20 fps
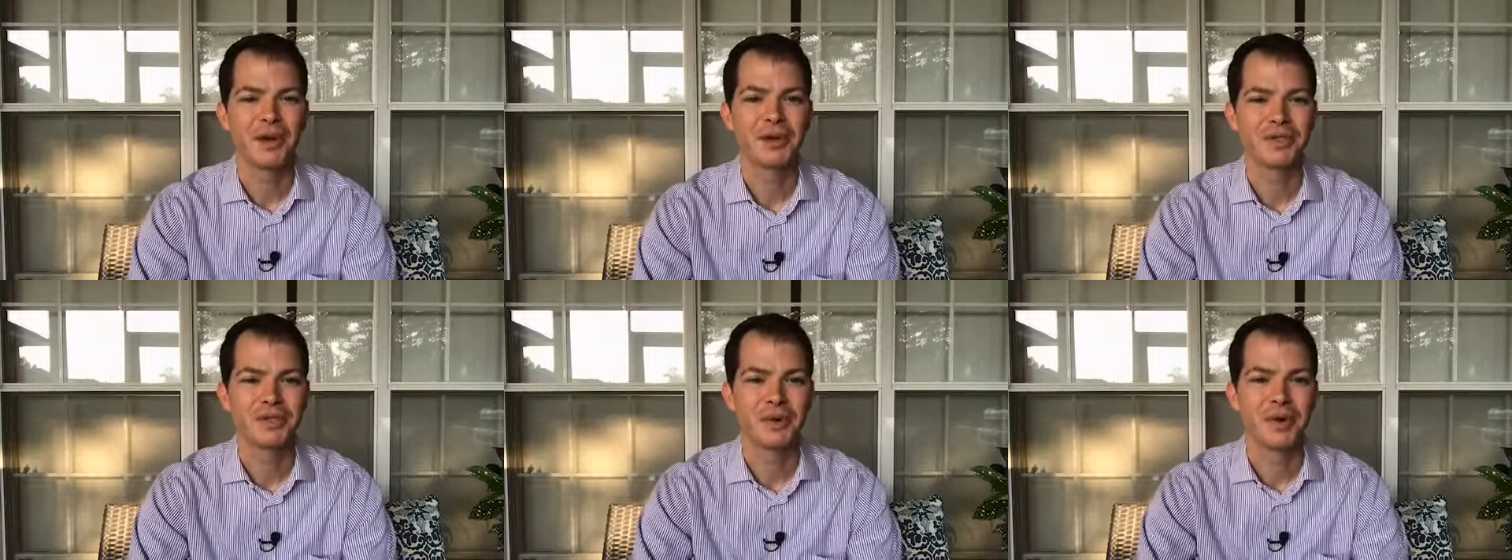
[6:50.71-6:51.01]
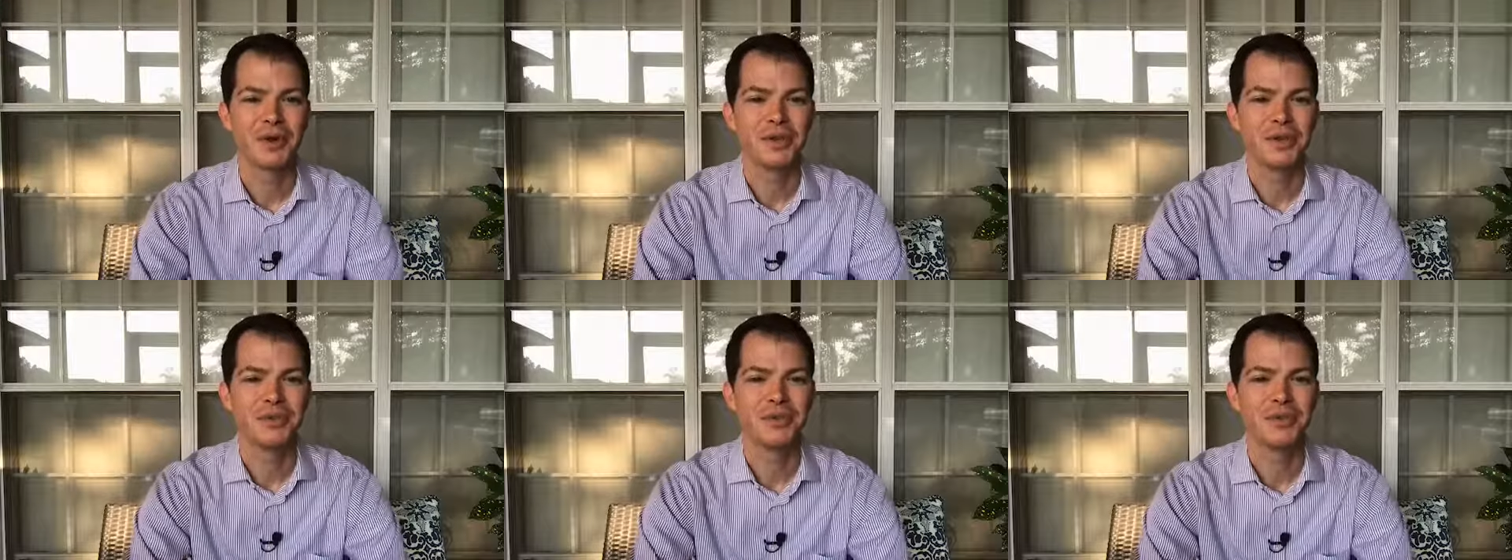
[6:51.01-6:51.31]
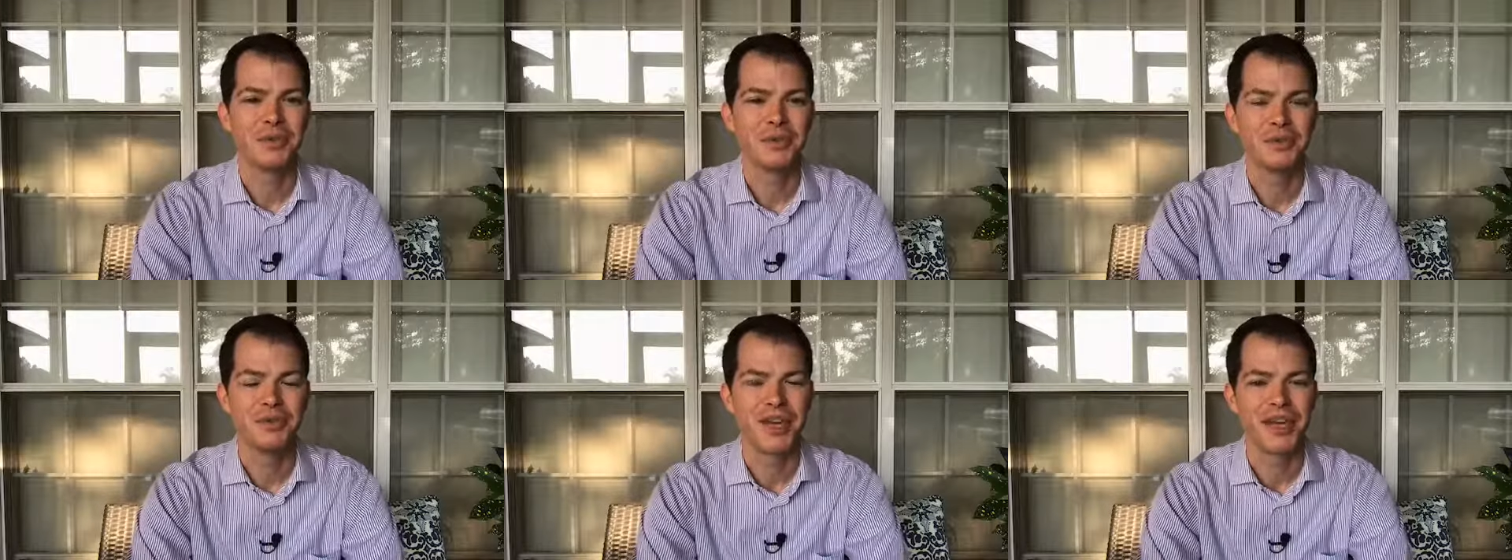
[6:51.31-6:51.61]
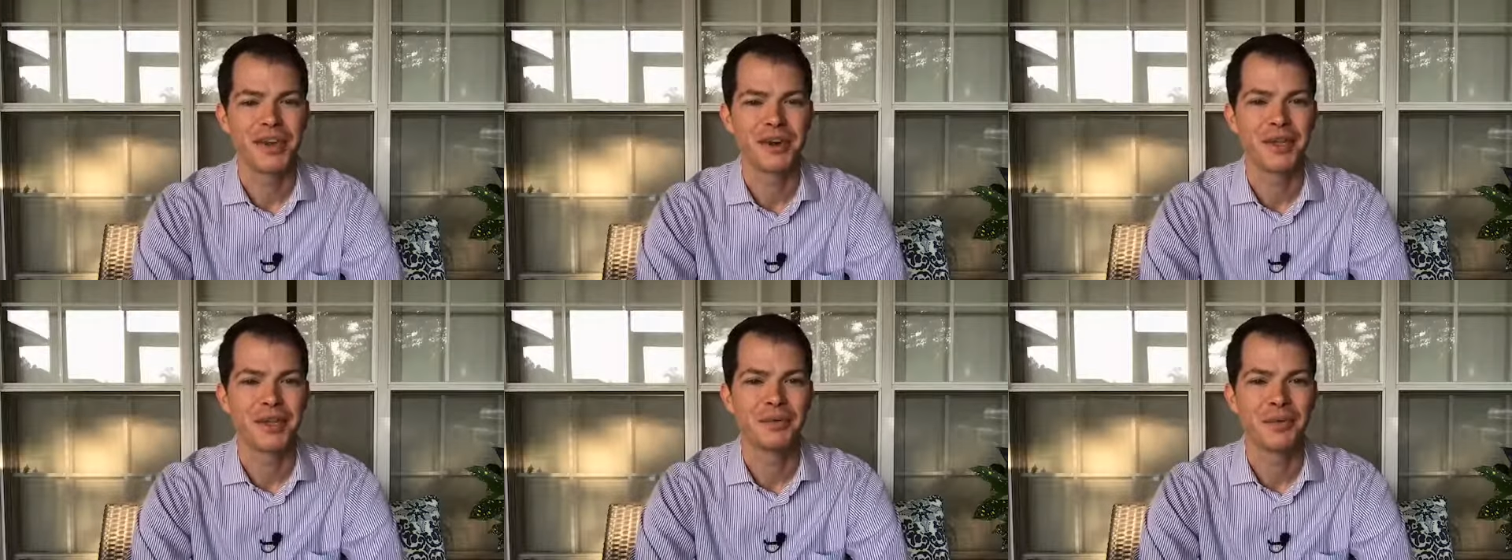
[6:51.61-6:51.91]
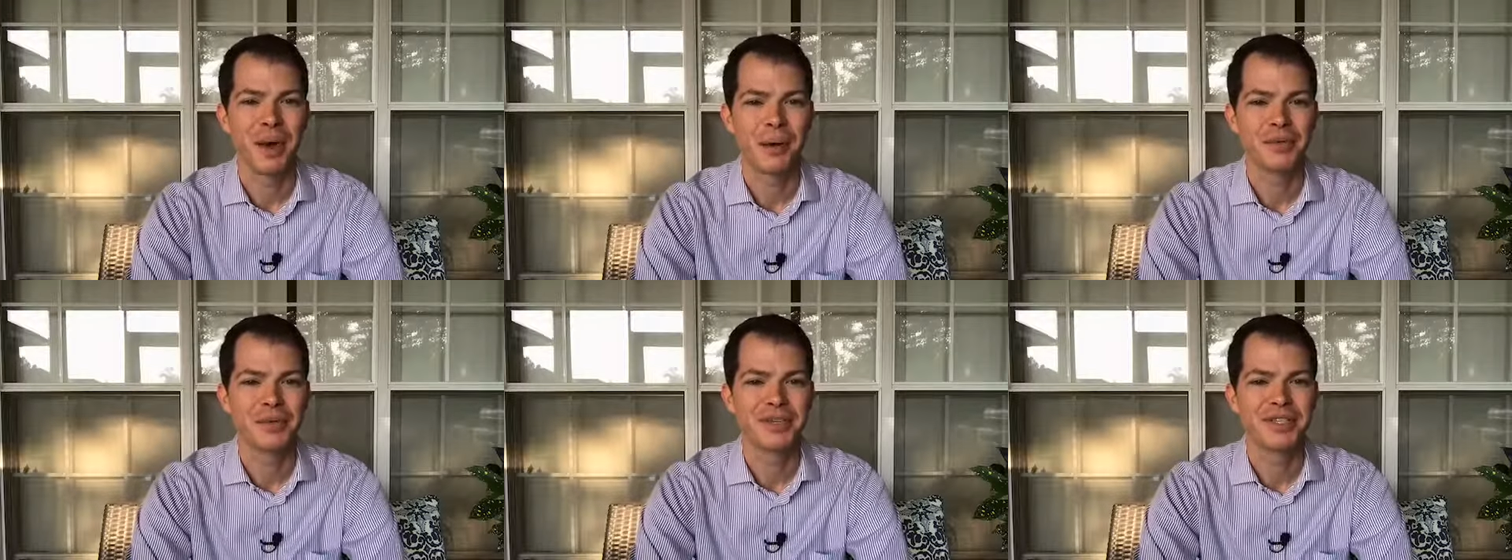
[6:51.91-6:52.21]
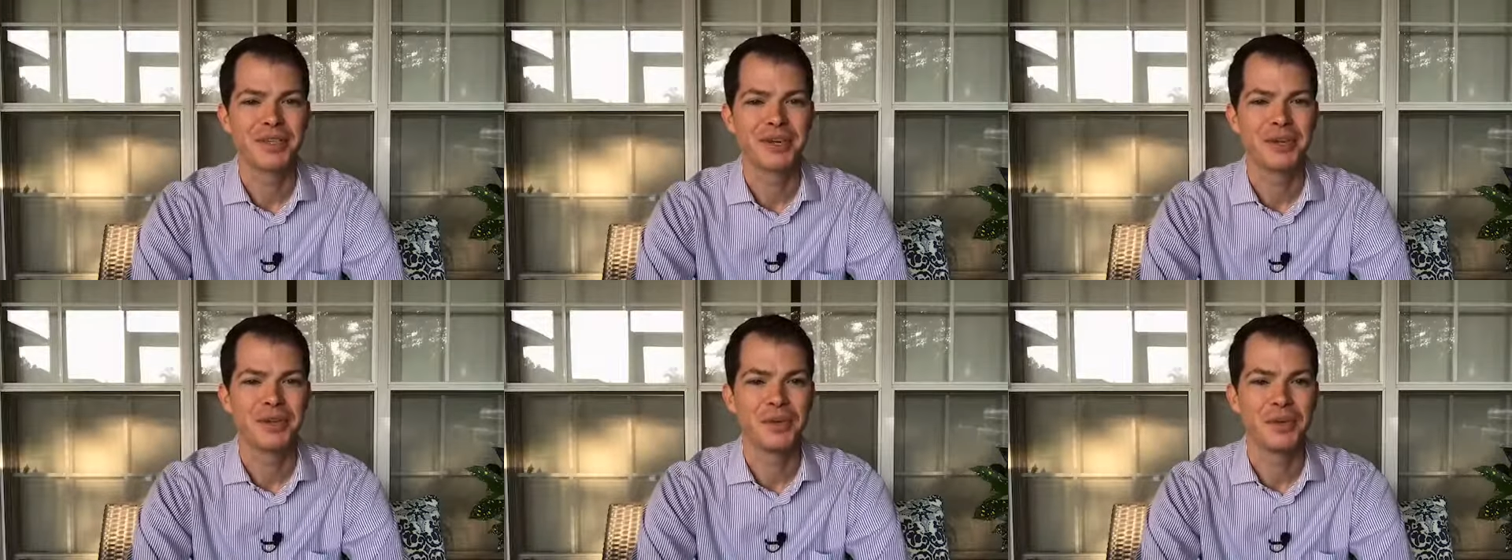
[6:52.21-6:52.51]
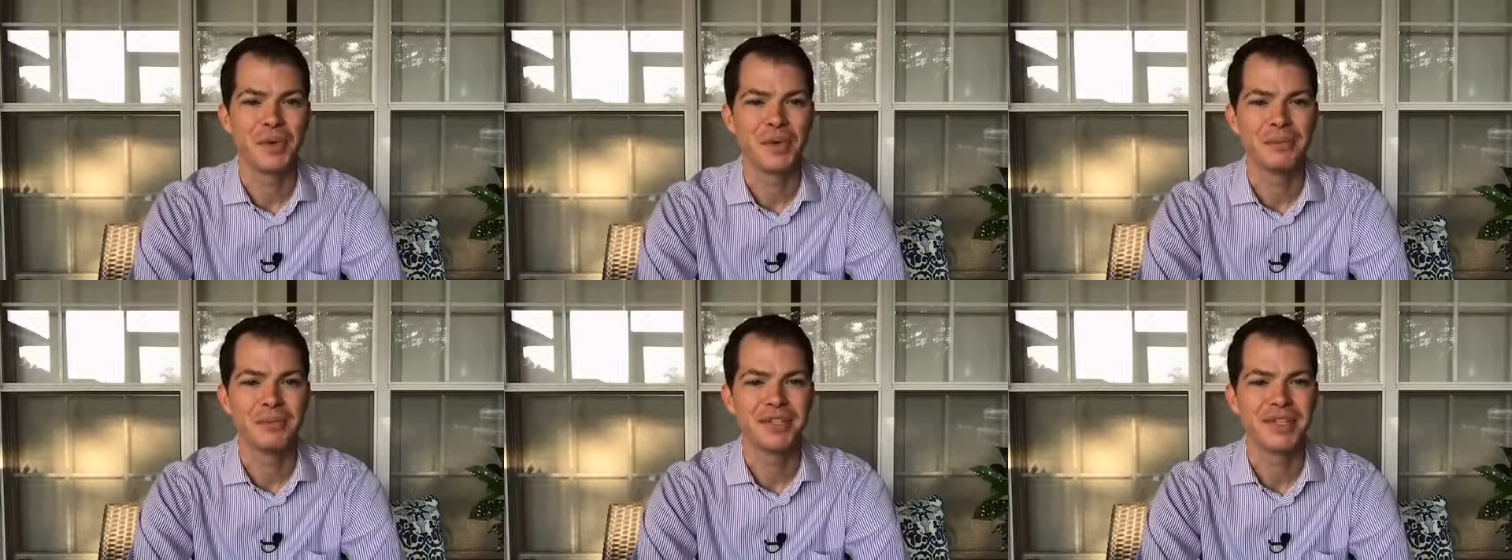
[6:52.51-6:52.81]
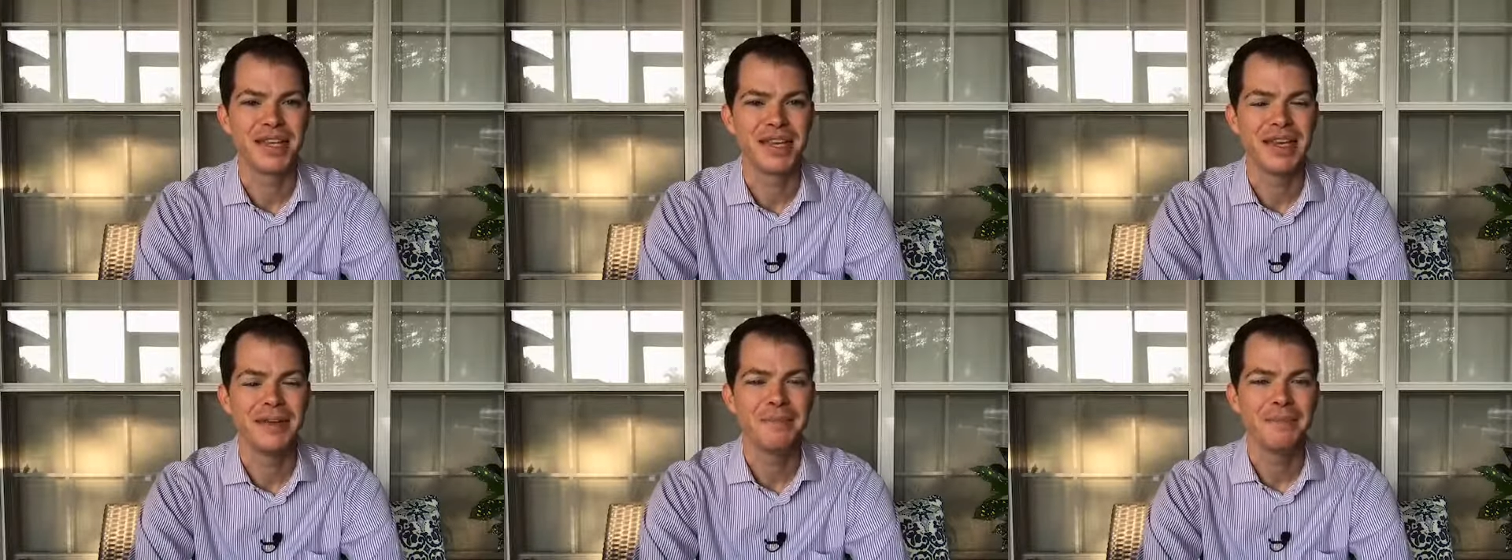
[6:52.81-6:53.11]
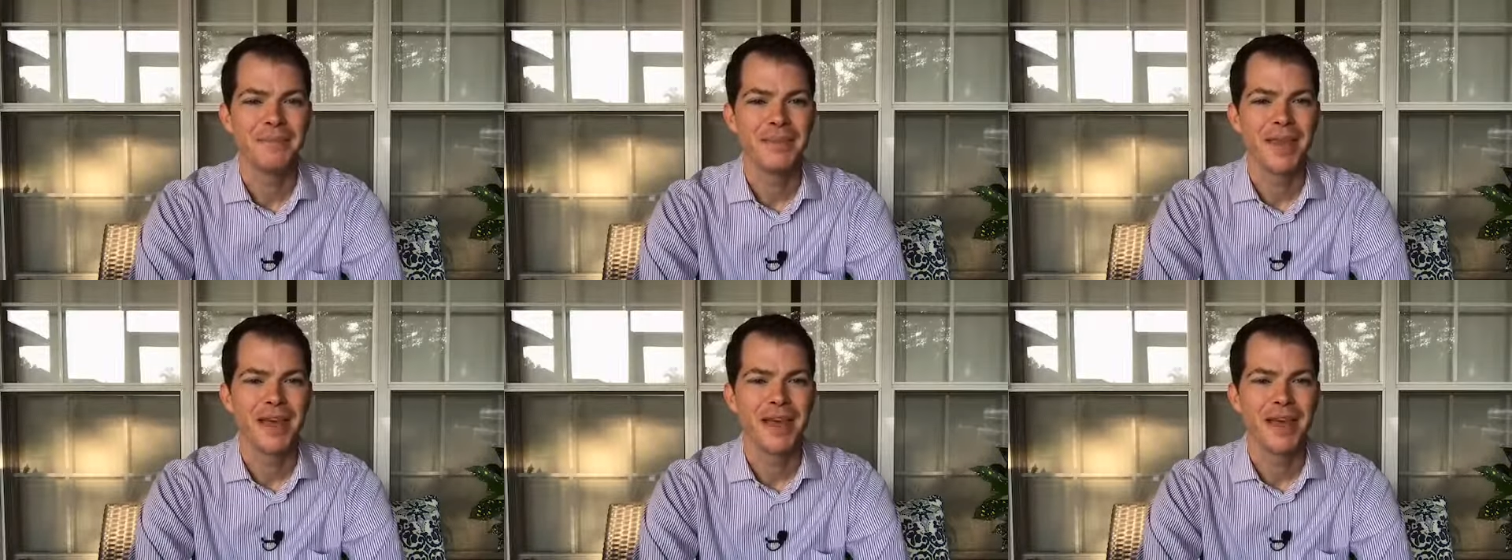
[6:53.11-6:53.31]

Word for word: also our YouTube channel at Robertsdale UMC.